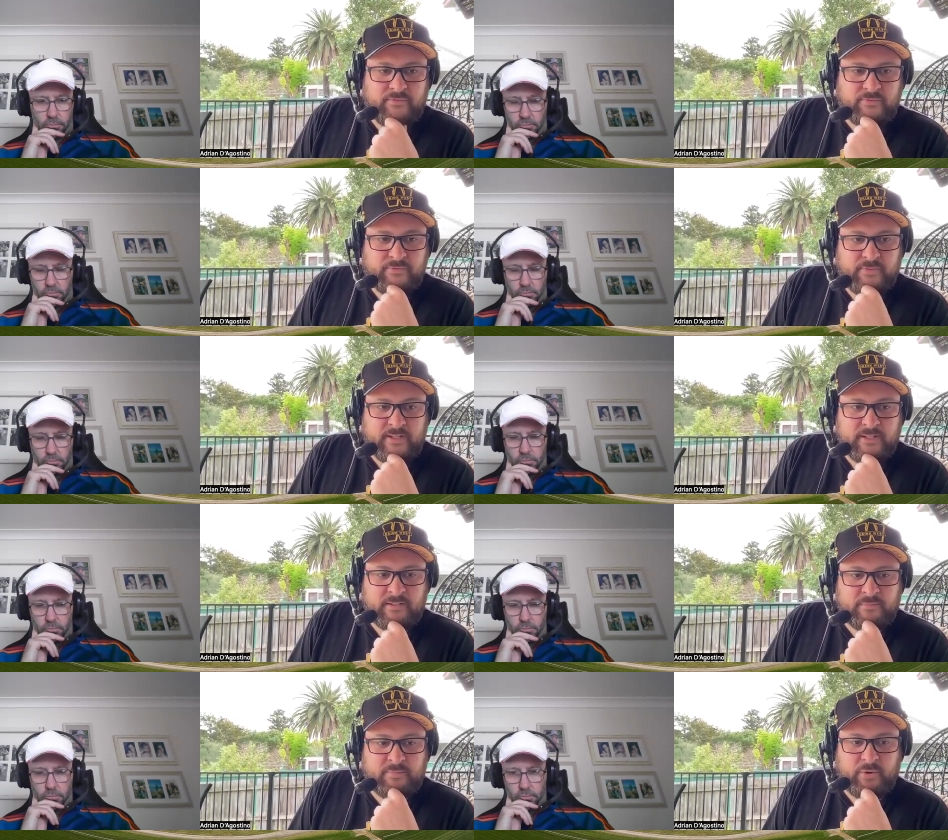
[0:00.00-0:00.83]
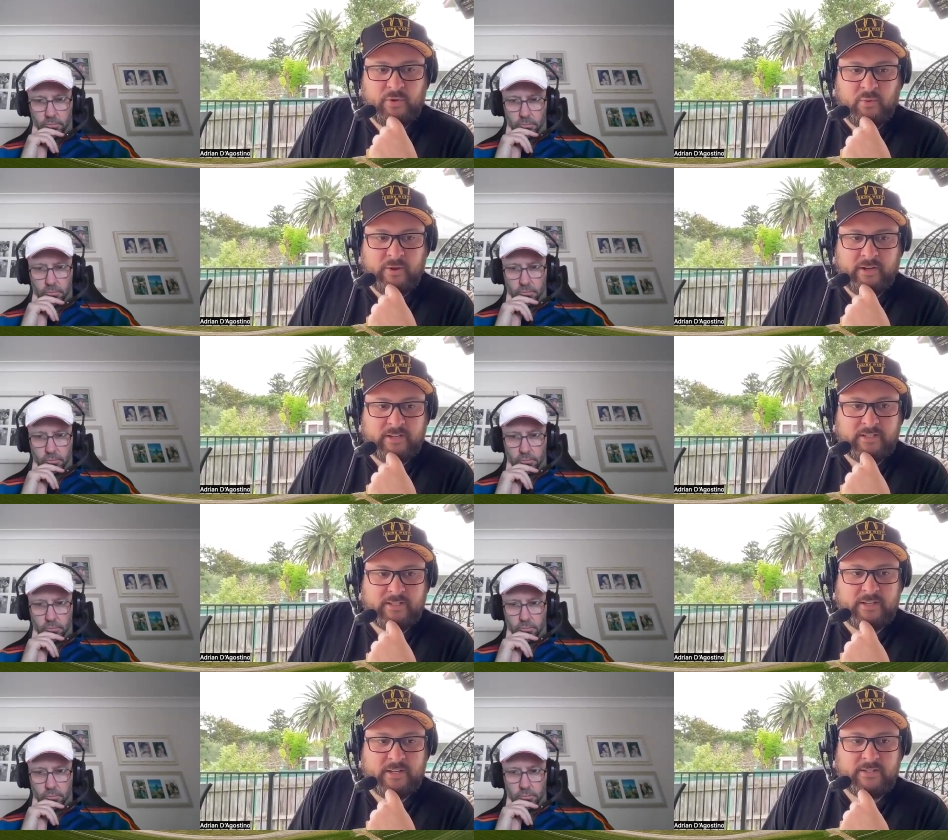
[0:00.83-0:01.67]
Speaker 1: in, put your one in
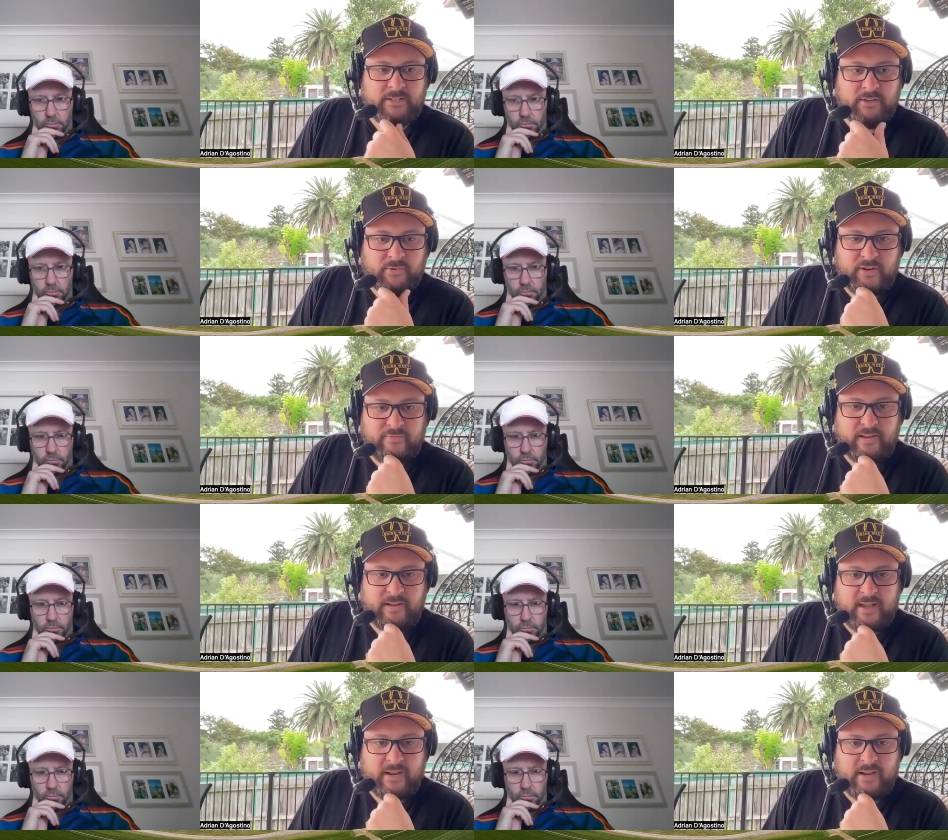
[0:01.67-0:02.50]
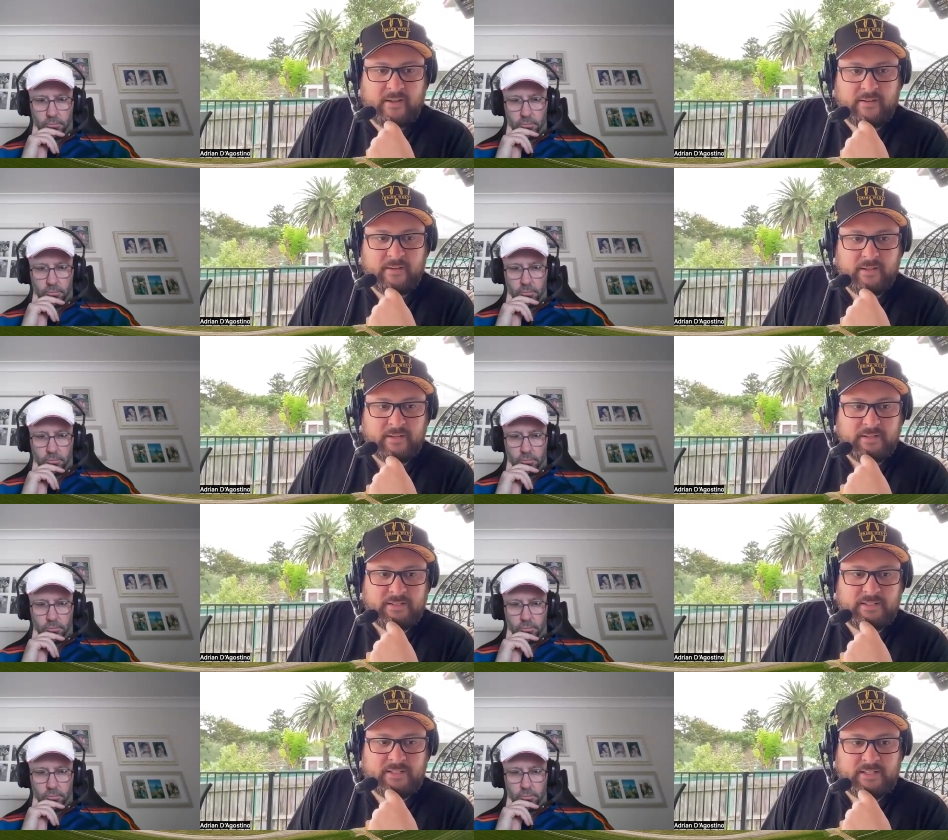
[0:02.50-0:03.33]
instead. So three Valana,
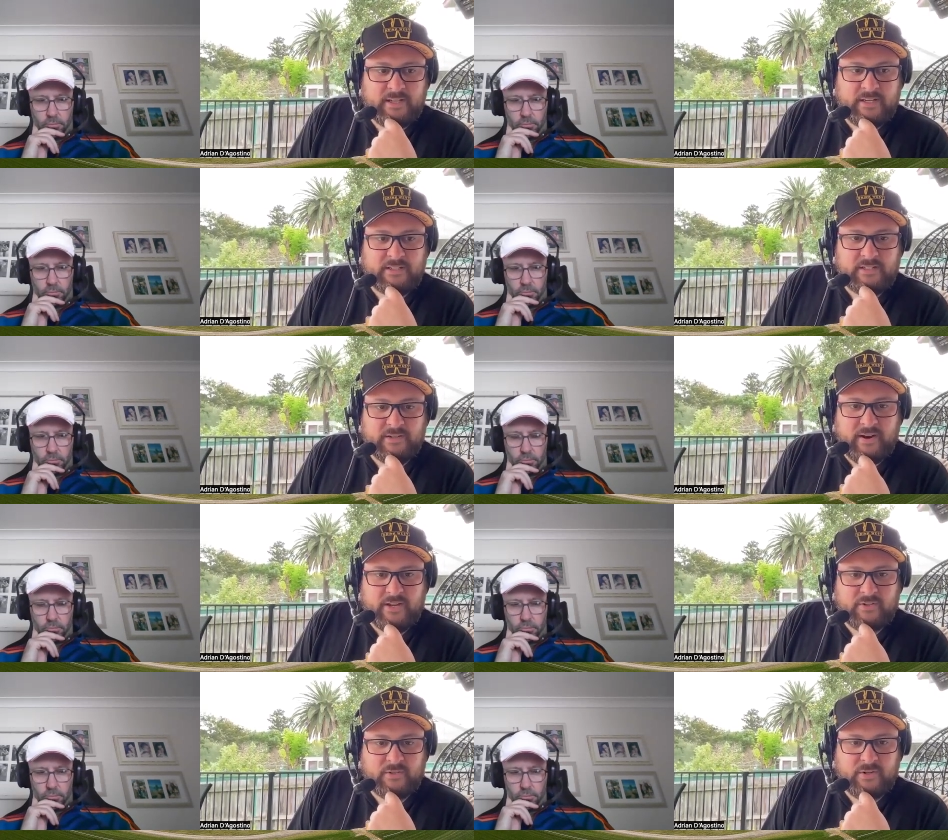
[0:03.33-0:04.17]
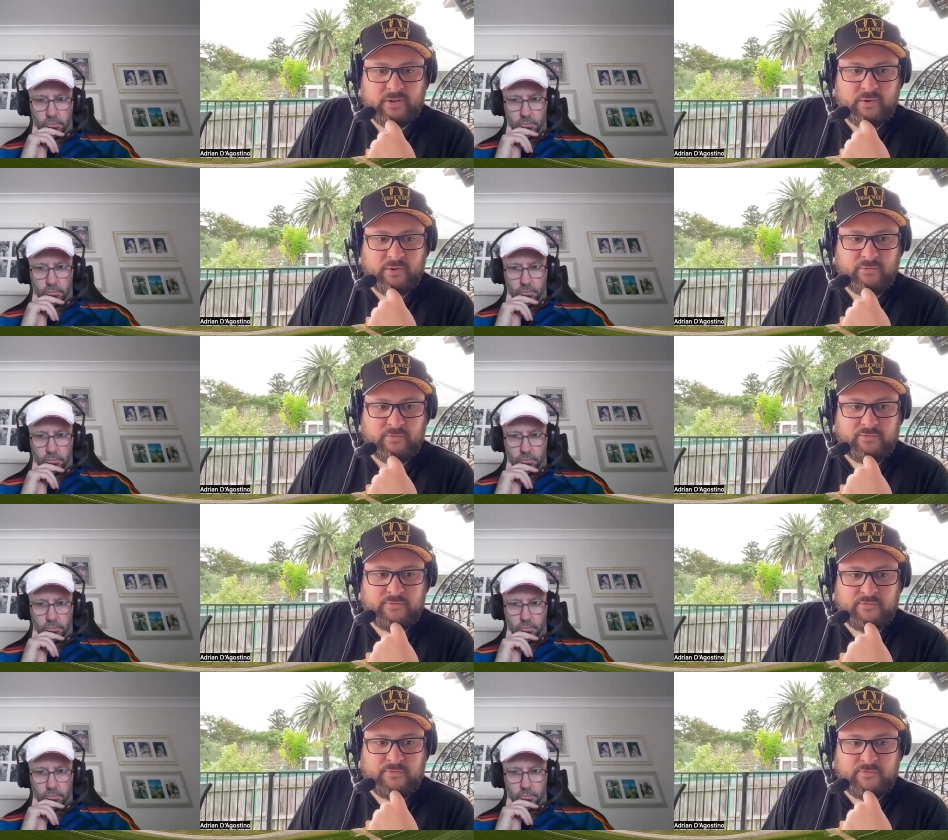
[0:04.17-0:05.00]
six Zerastro,
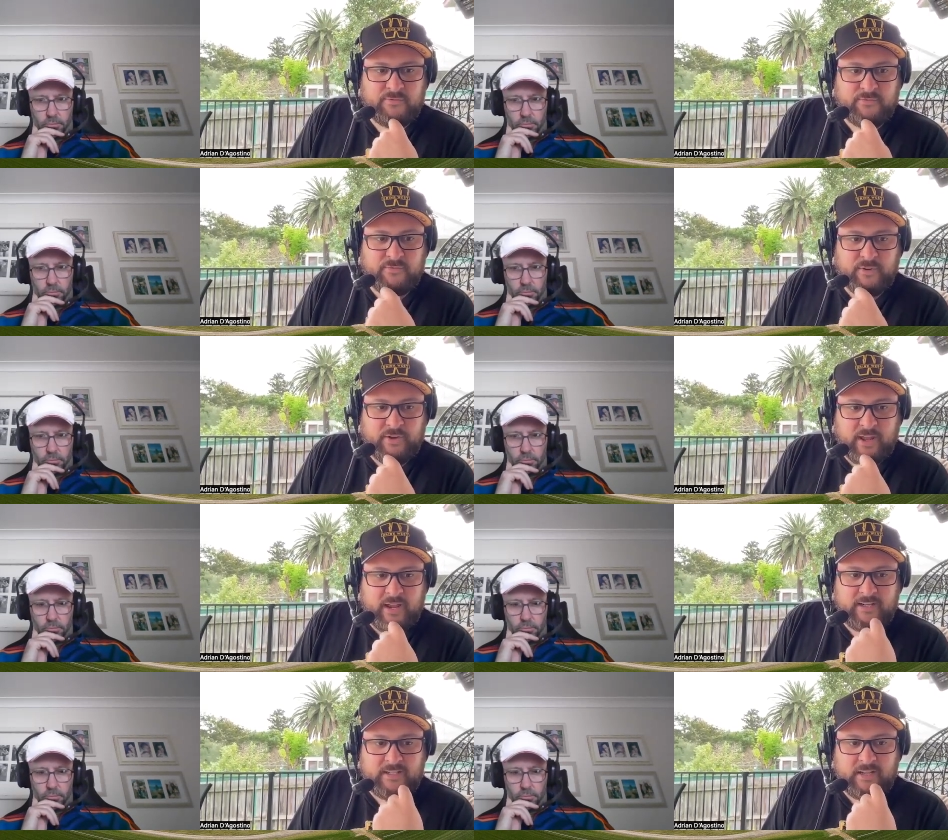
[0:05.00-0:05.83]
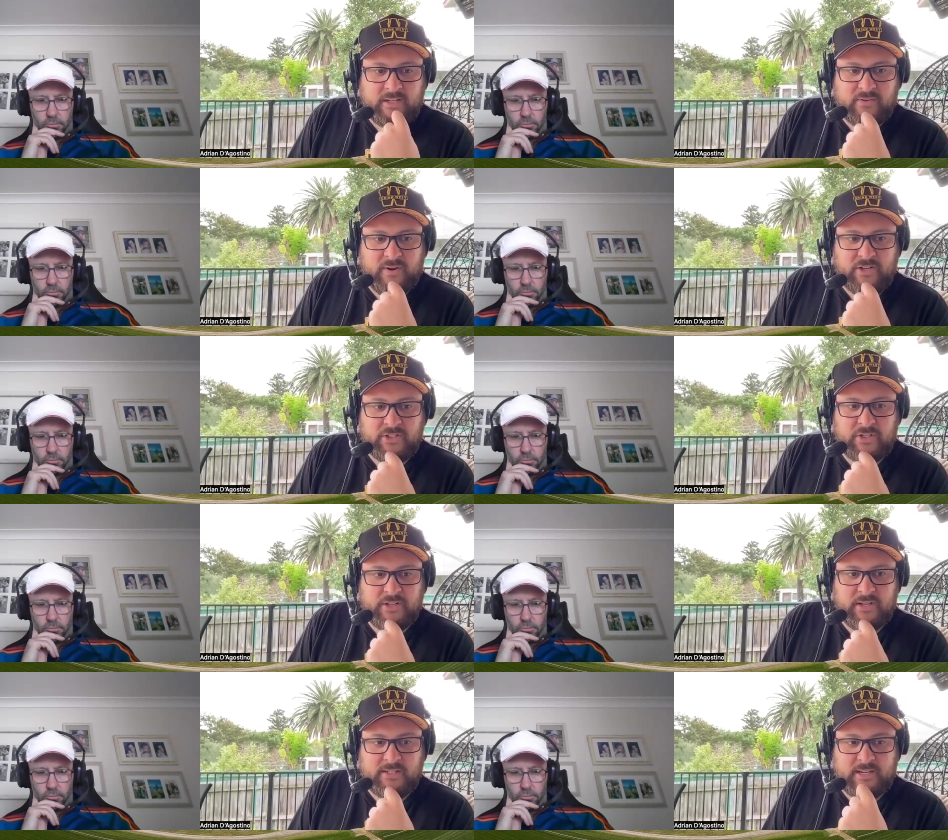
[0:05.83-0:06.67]
eight Insurrection,
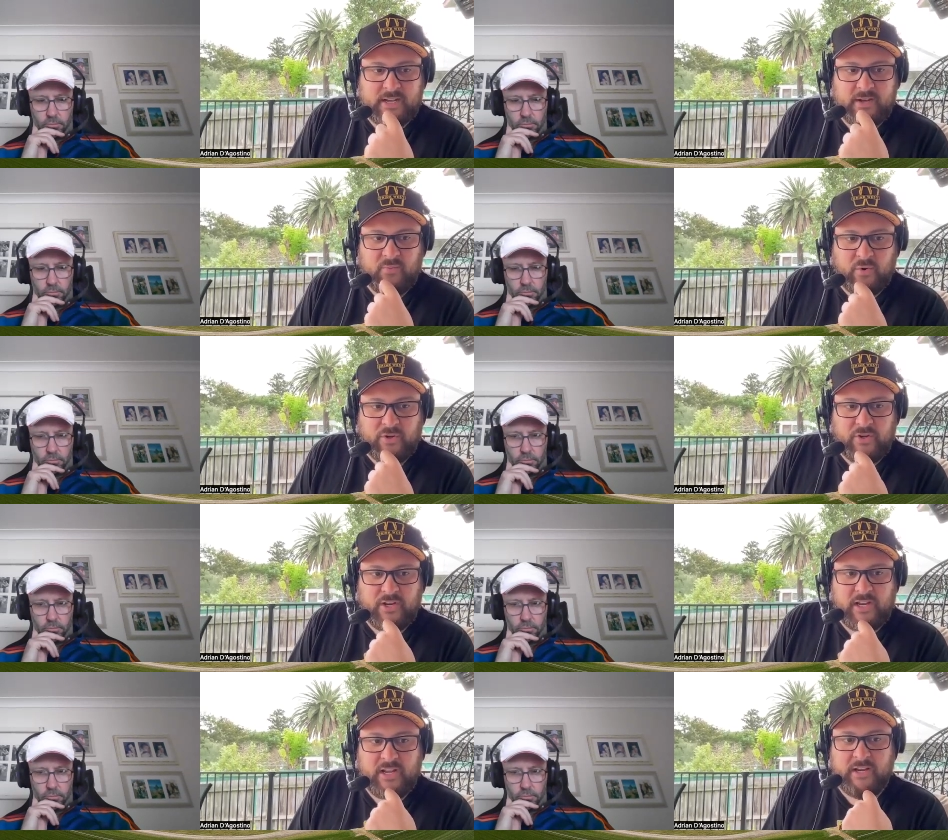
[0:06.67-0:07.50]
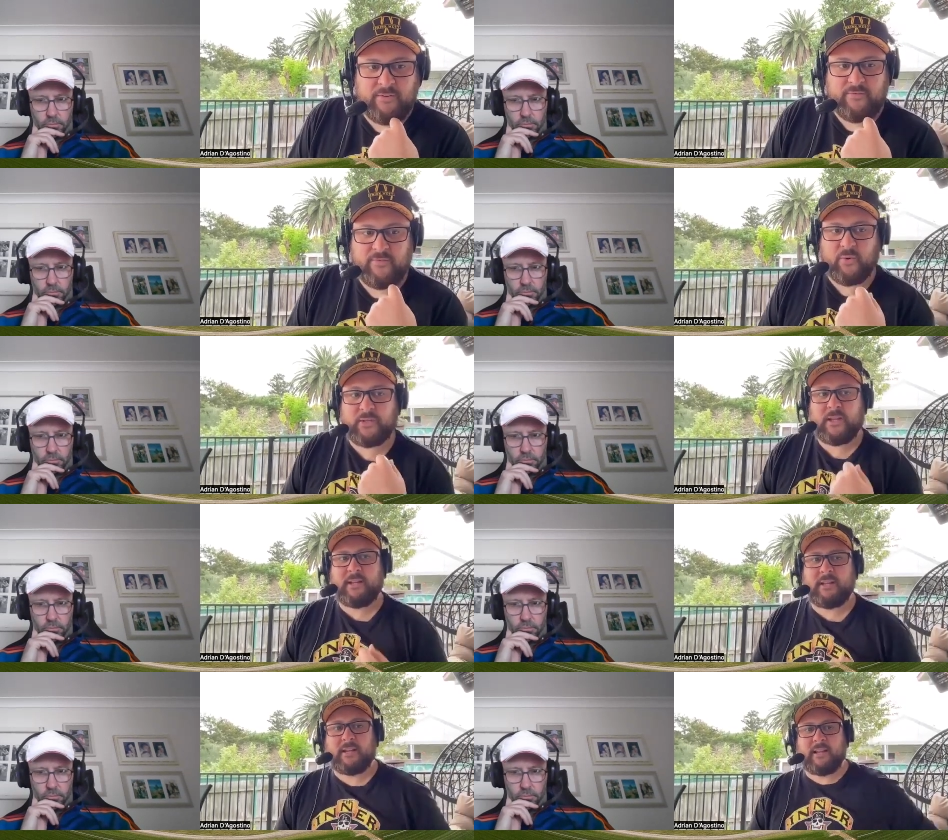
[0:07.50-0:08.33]
ten What You Need, fourteen
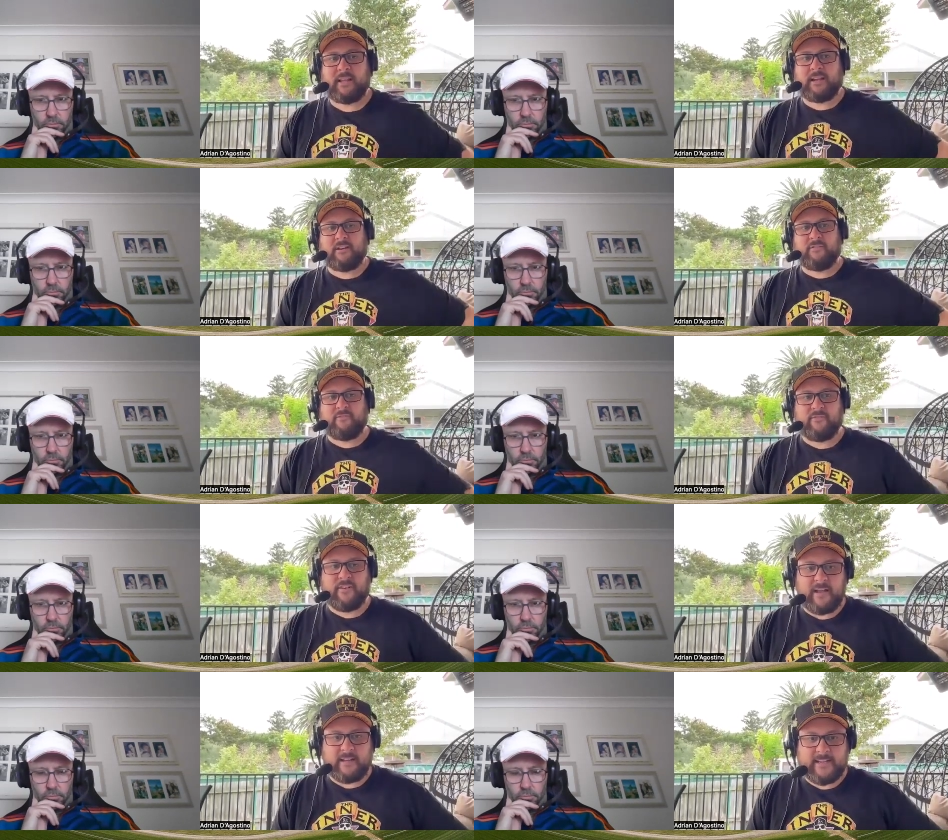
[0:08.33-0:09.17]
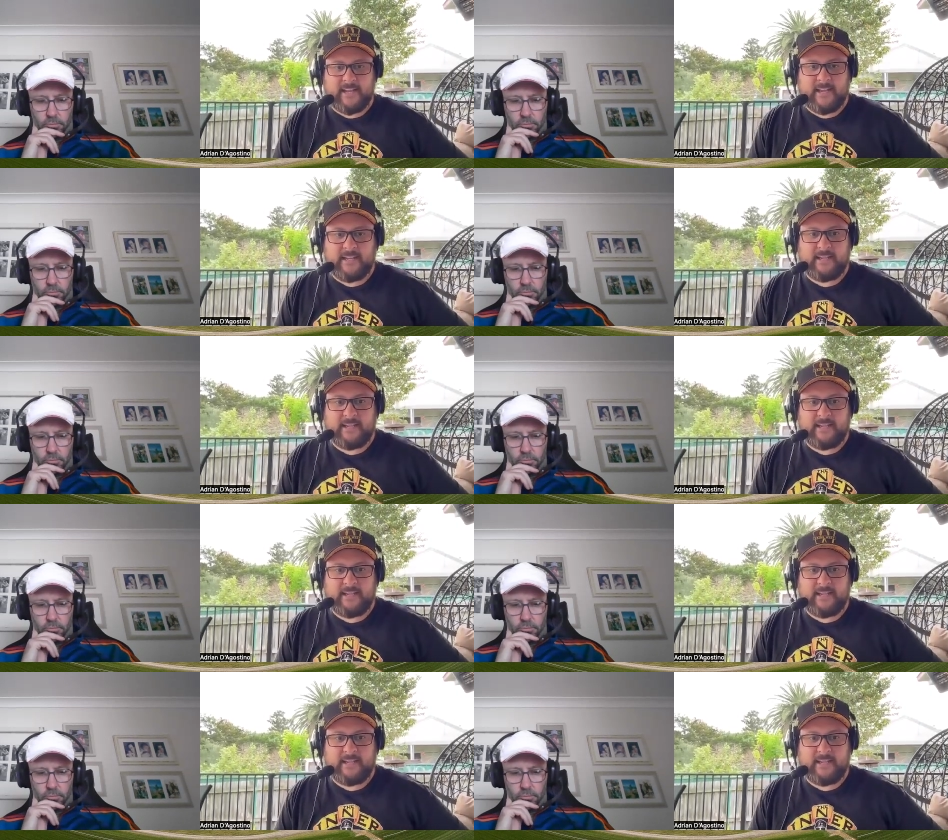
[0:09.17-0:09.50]
Lekvate.